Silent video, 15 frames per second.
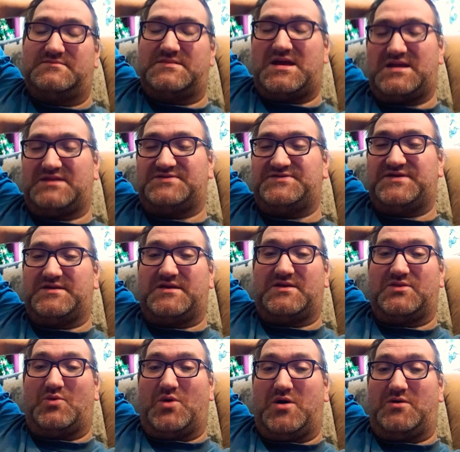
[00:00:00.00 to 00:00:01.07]
I can see it on
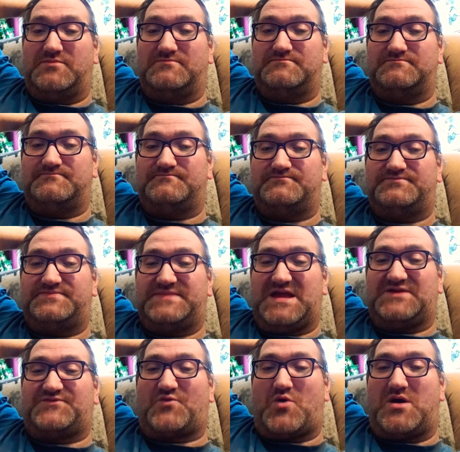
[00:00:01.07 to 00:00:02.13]
the wall.
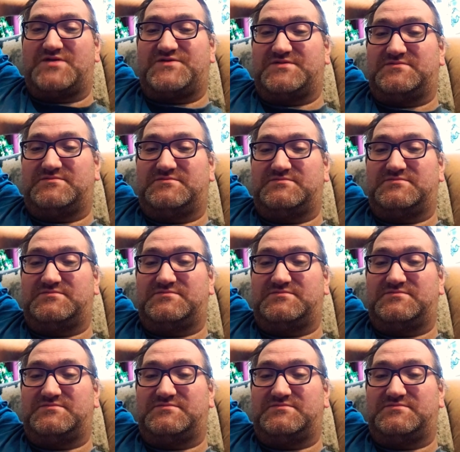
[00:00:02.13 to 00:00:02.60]
Thanks for watching.